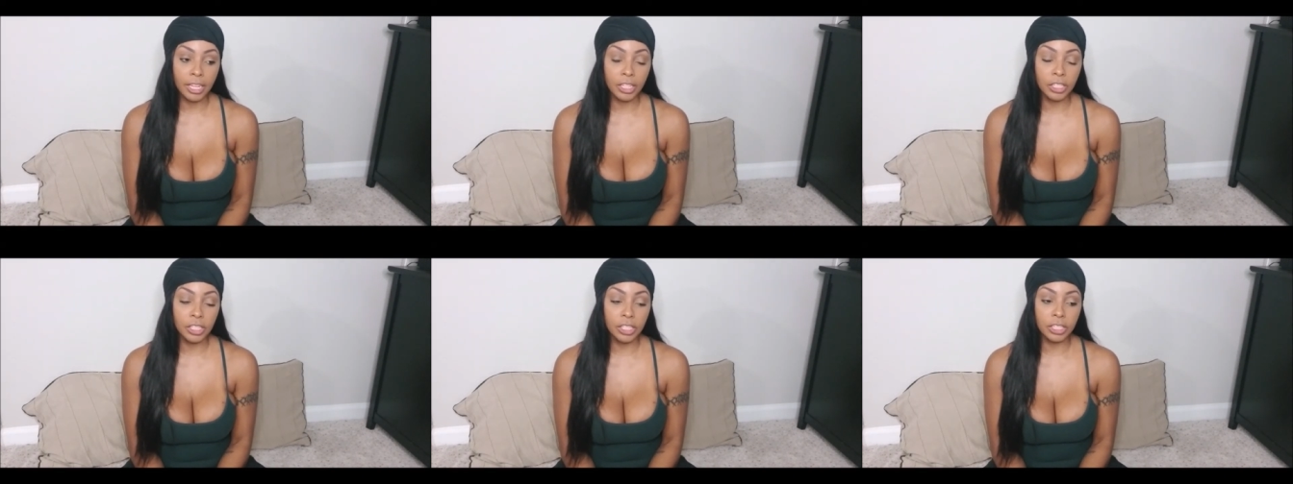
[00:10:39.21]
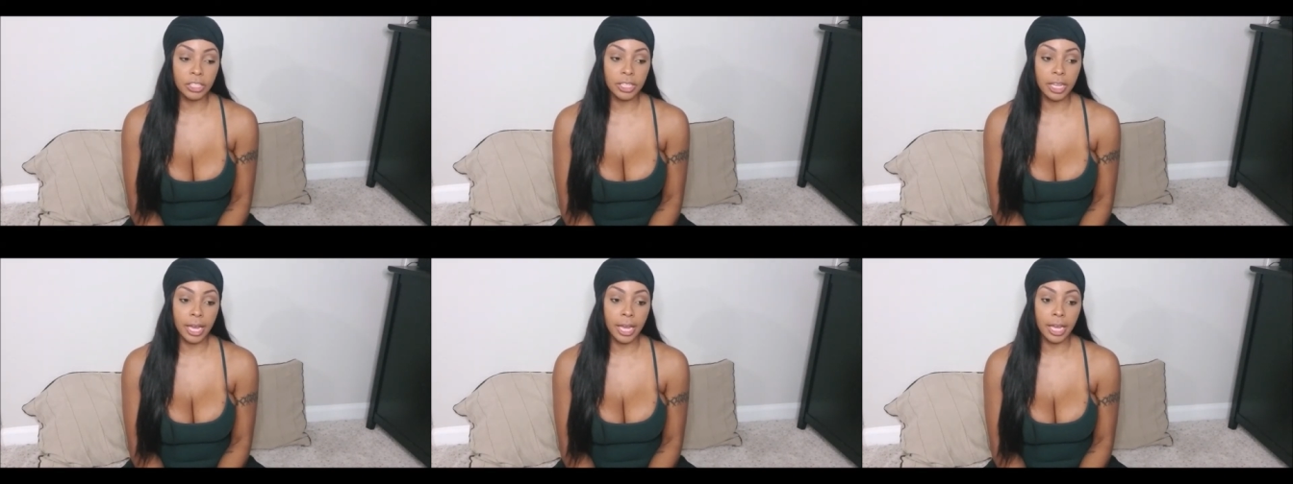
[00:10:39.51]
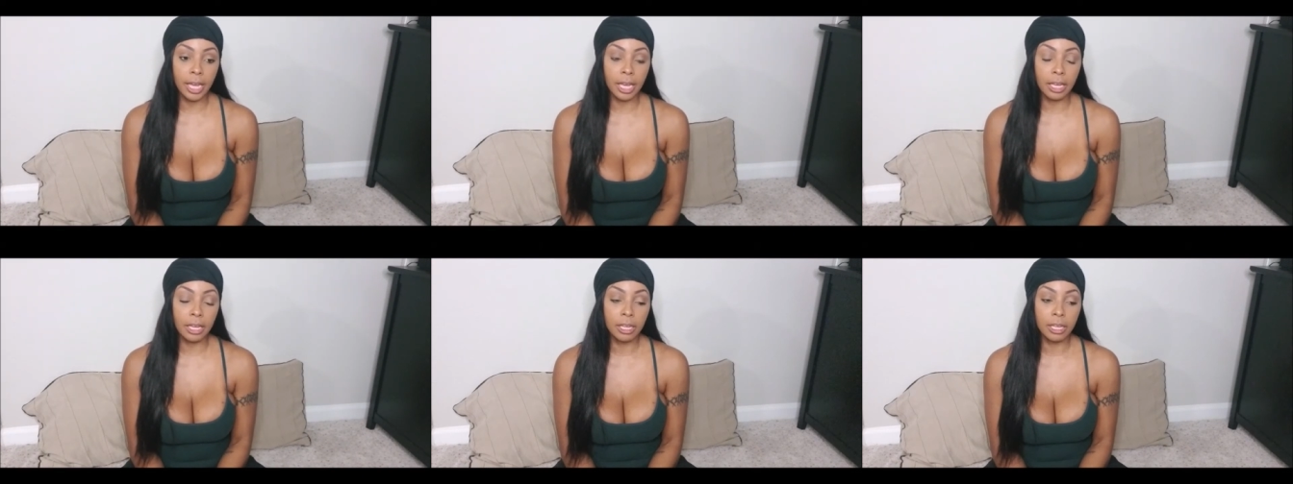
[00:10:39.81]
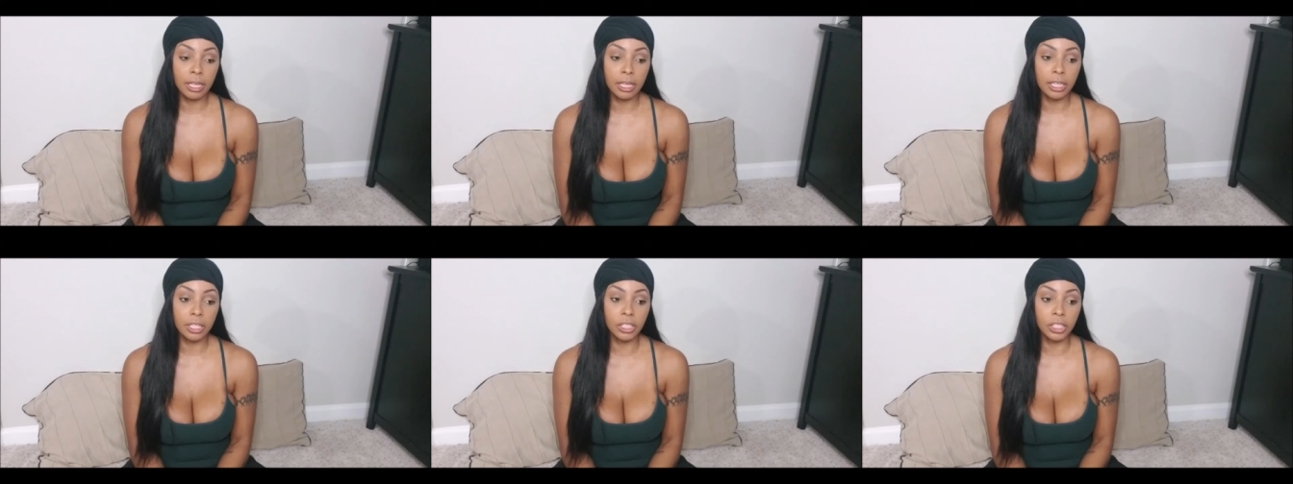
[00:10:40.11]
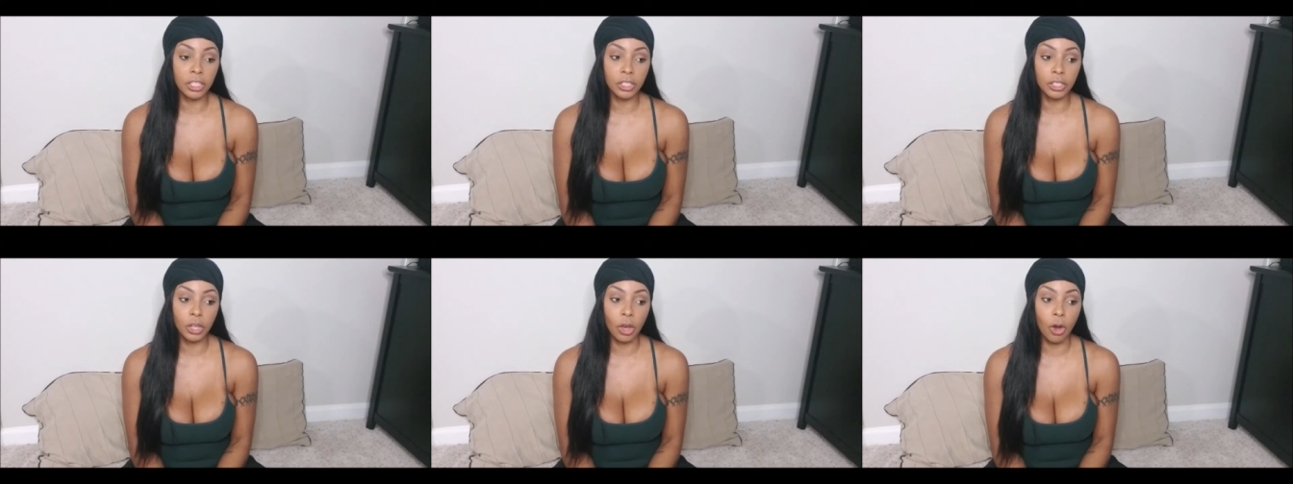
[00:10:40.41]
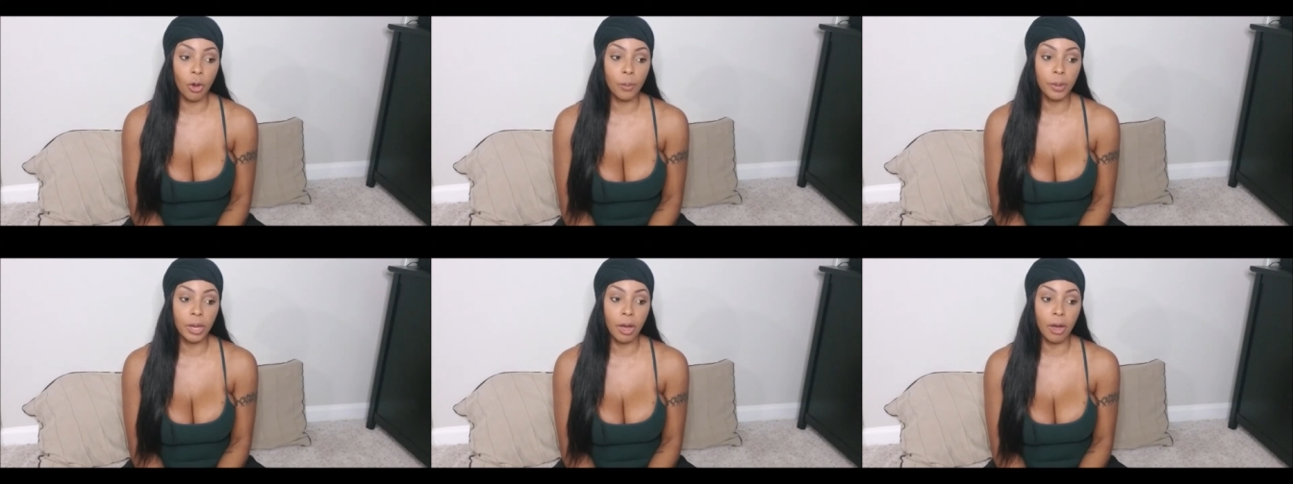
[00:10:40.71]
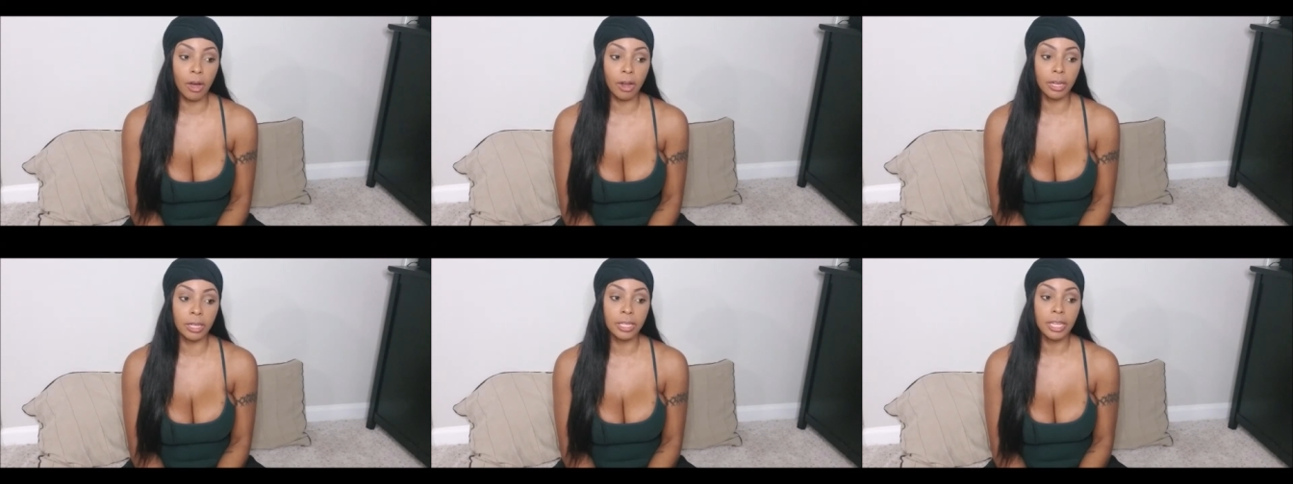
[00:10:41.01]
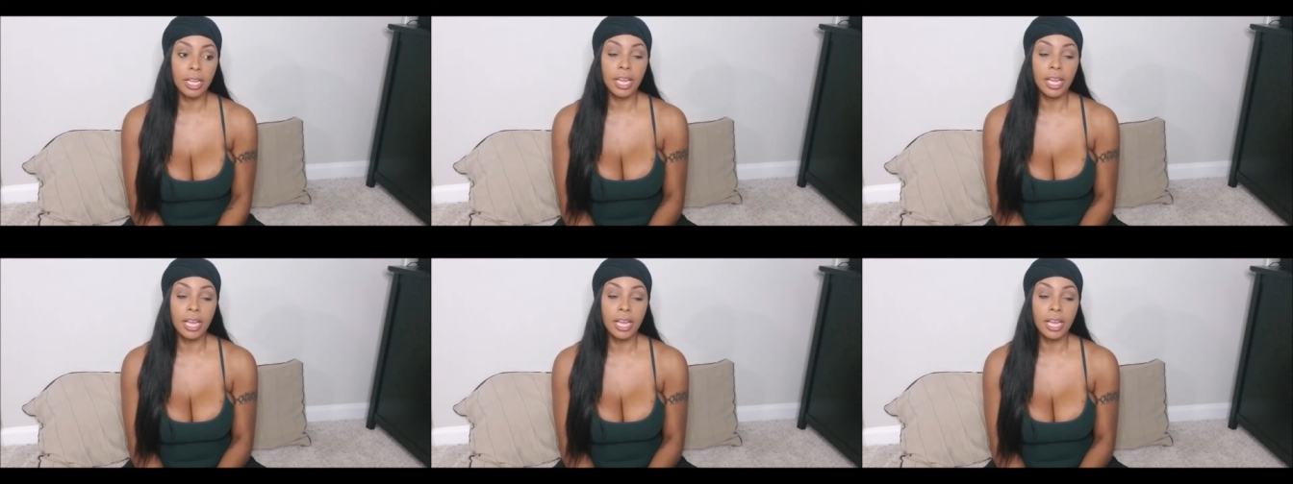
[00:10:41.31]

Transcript: And she's like, she told me all,